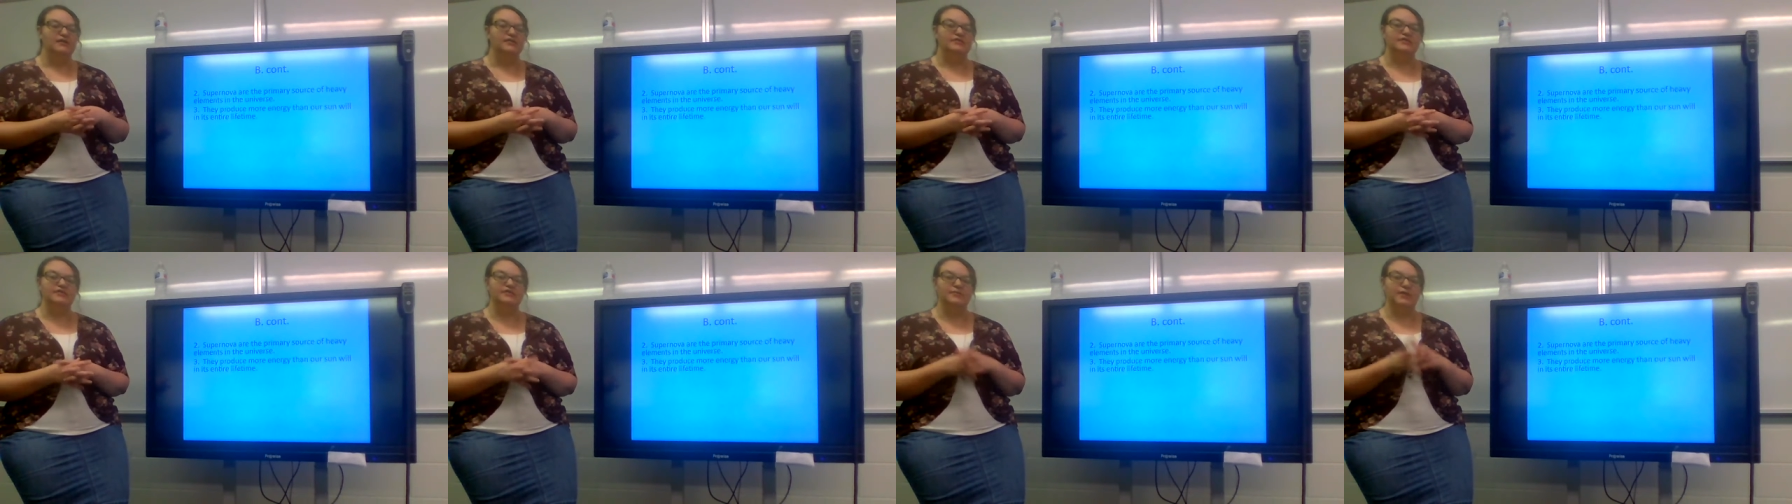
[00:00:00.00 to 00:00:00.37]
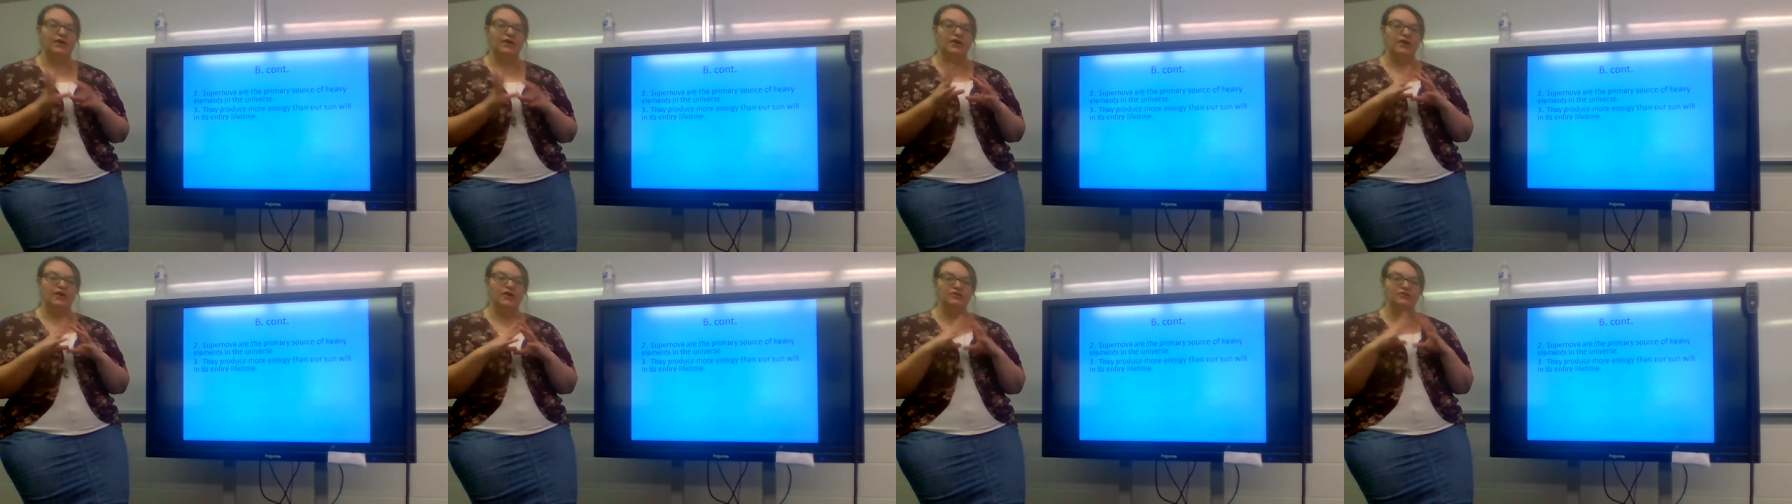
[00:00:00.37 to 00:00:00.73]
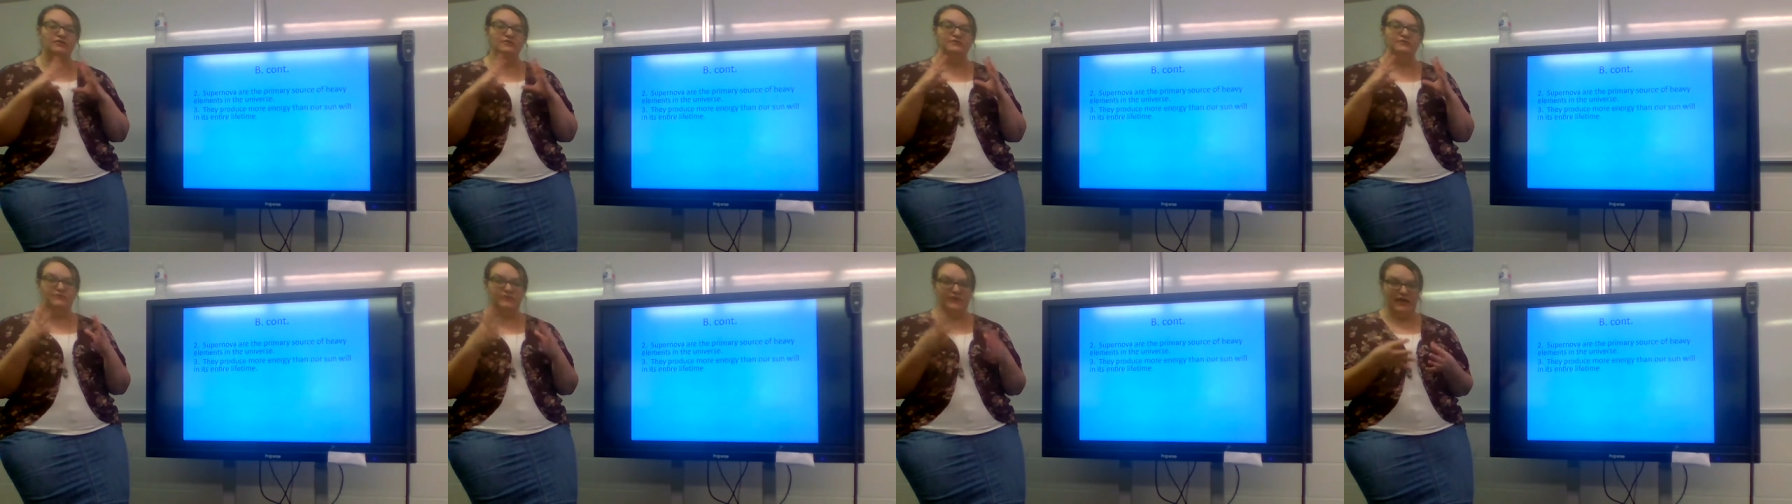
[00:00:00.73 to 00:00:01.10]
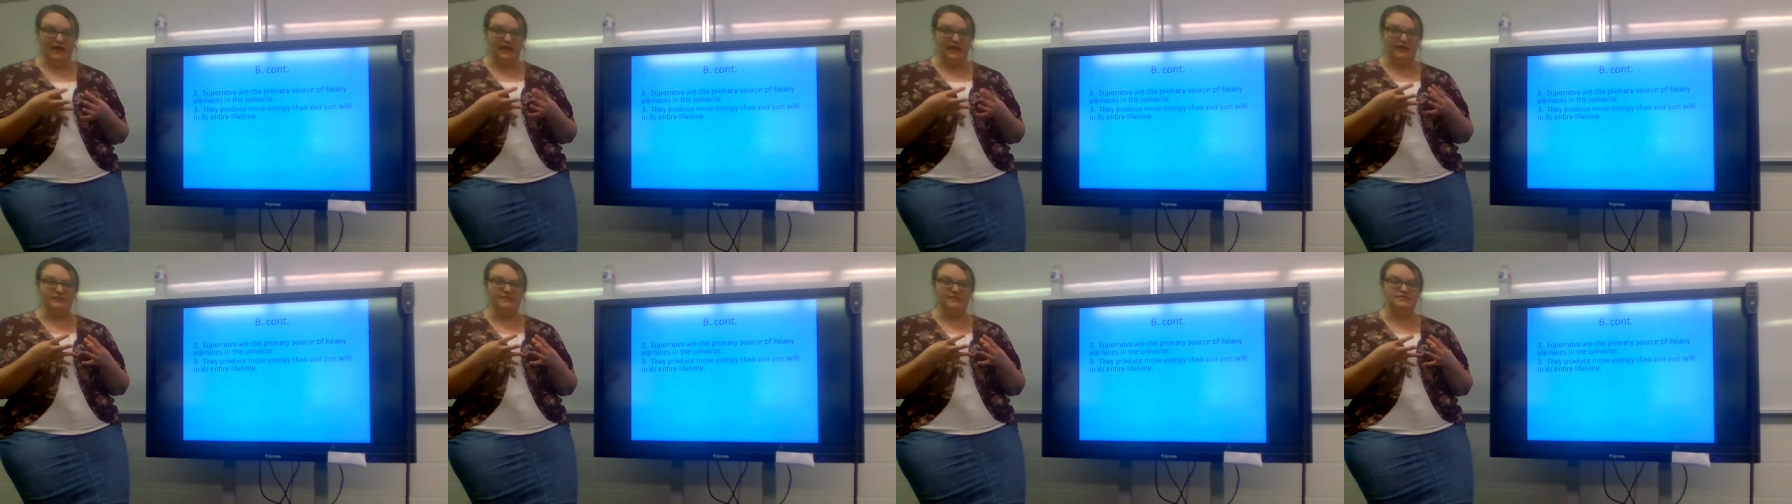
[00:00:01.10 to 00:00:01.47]
Think about all of
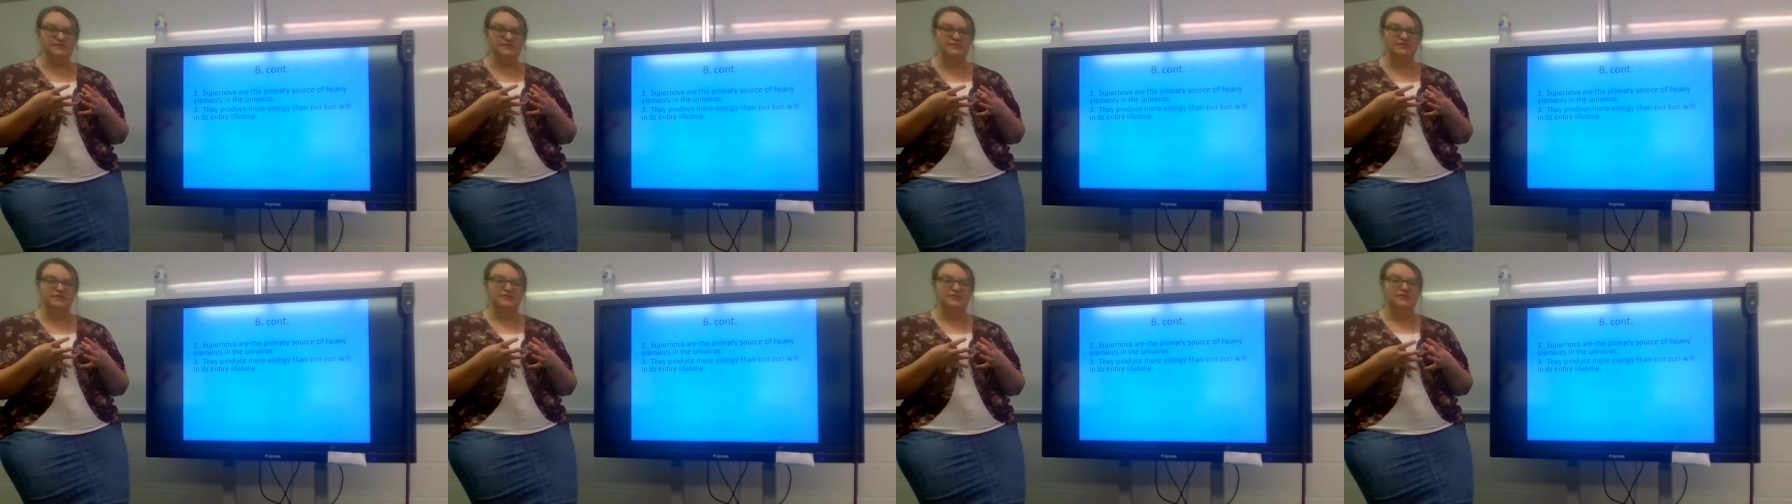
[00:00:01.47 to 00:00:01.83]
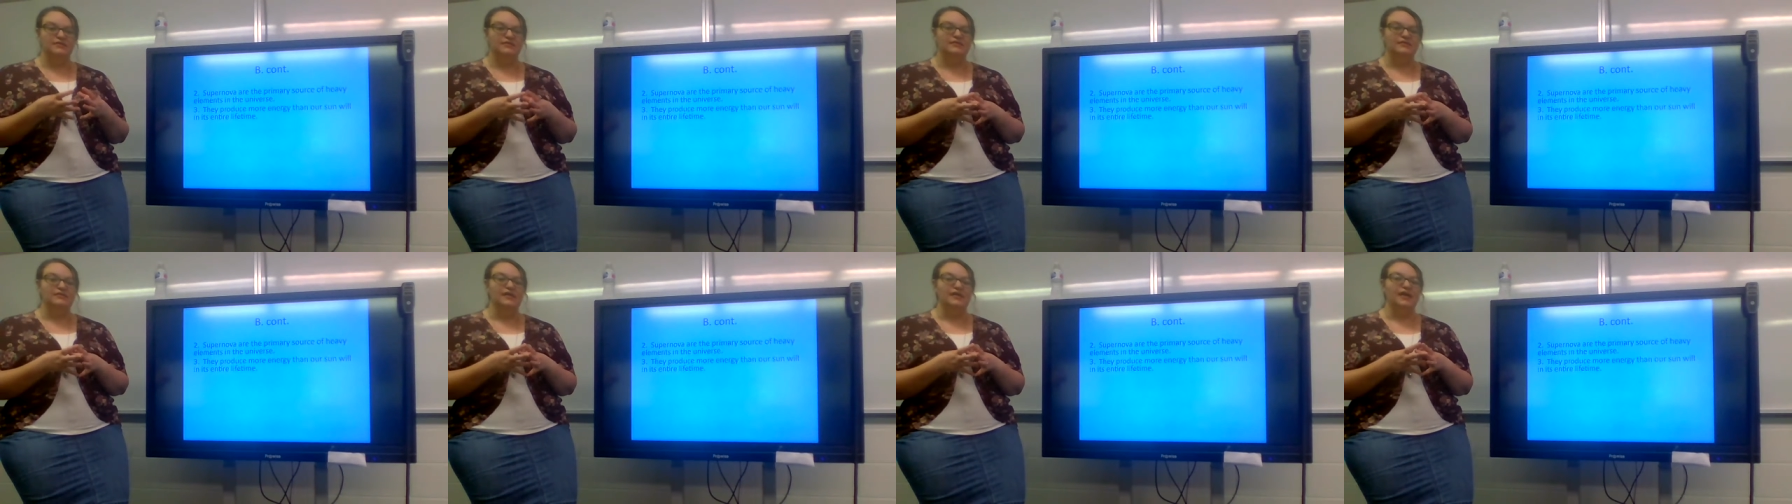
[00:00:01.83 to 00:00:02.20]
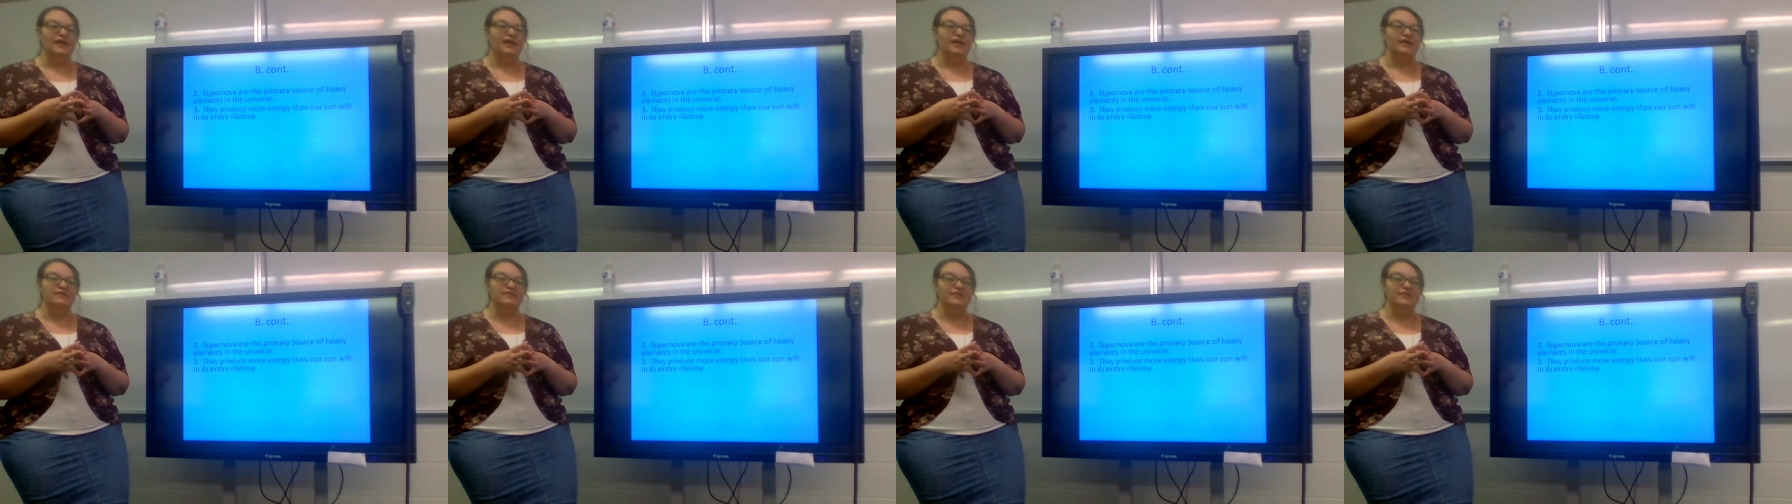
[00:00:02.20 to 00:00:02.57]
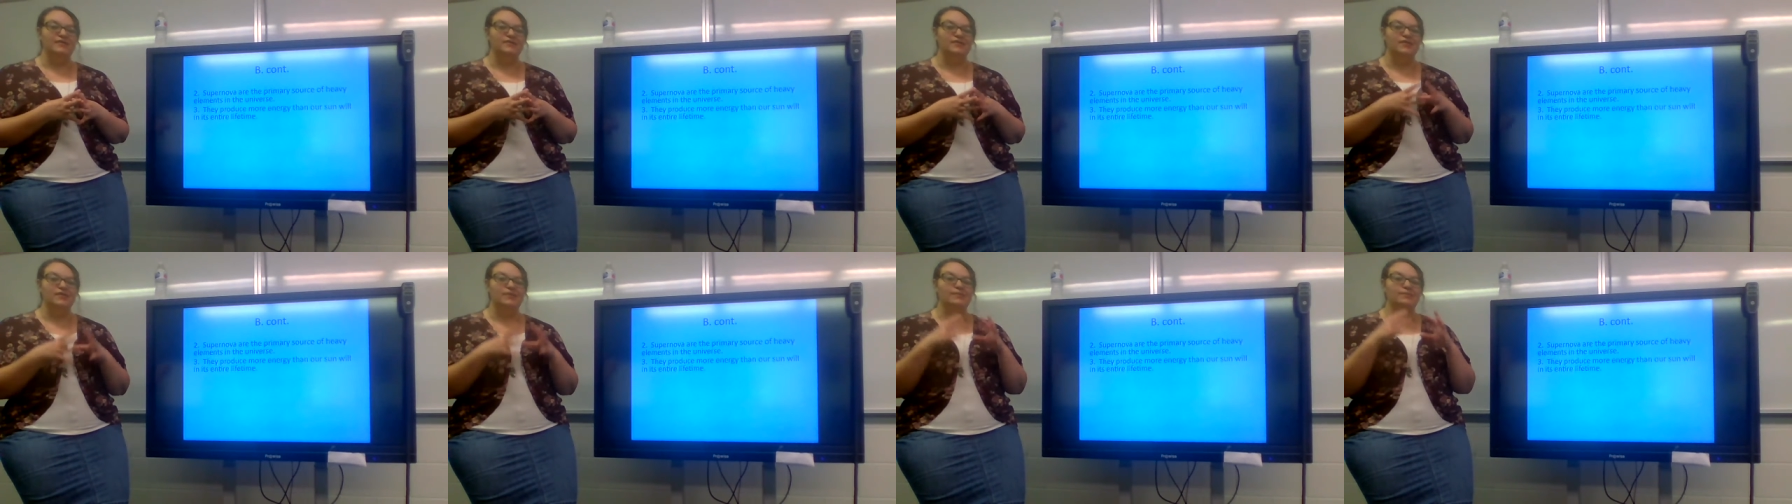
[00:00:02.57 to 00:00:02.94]
that, and
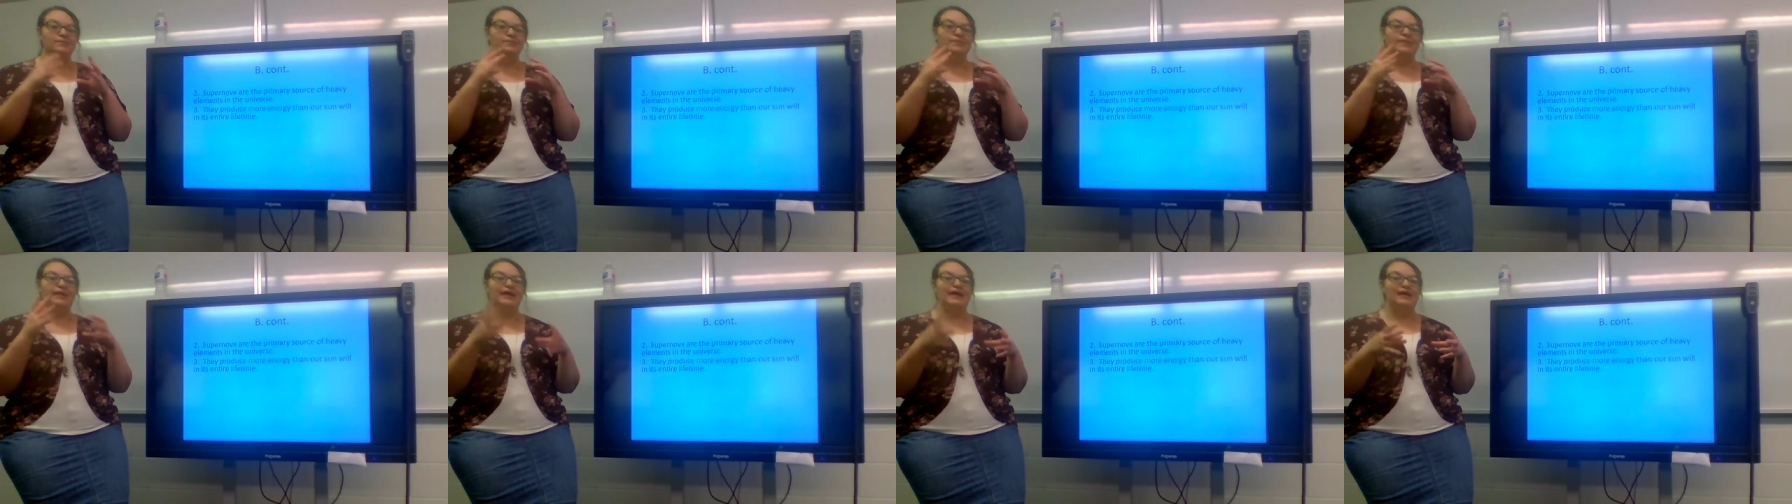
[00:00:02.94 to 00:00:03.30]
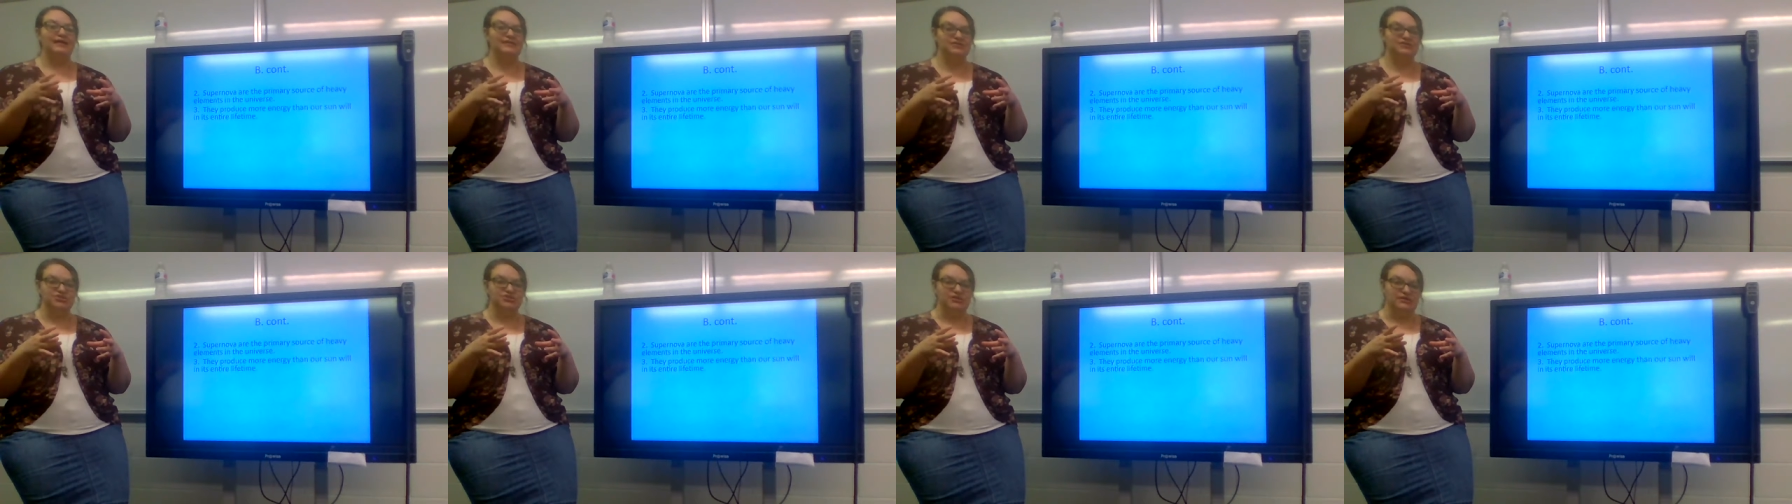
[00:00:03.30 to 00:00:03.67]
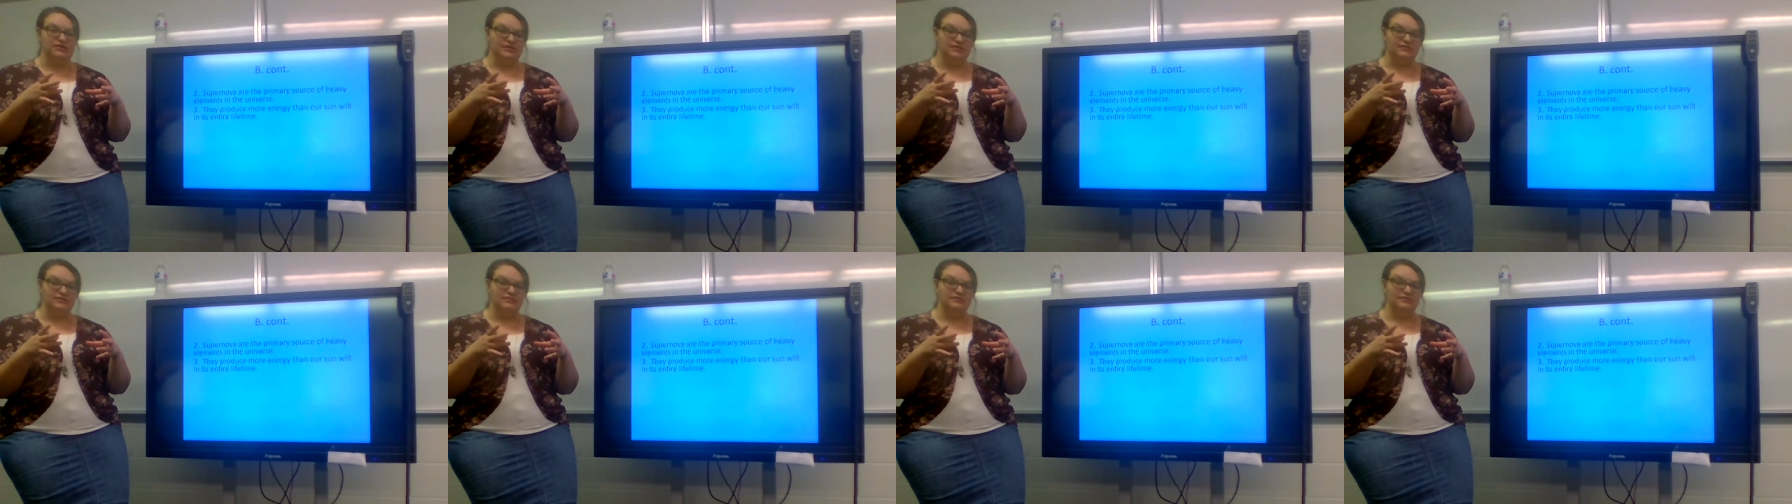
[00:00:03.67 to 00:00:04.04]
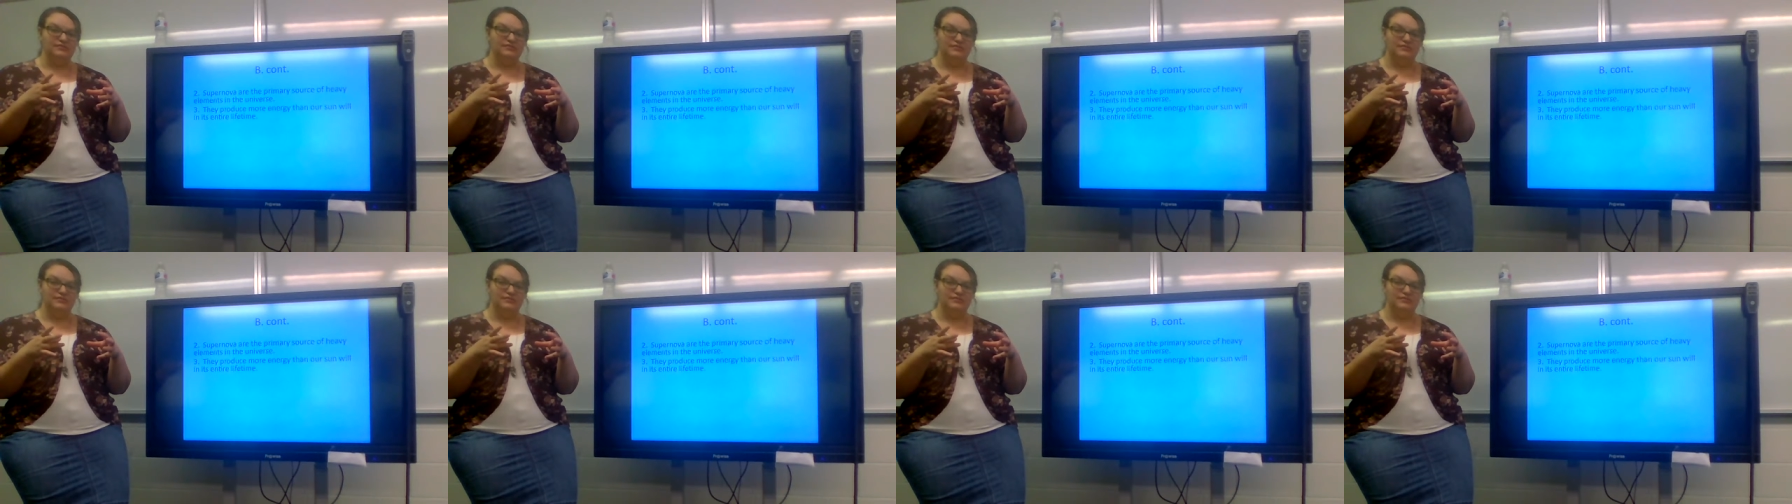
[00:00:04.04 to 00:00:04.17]
then imagine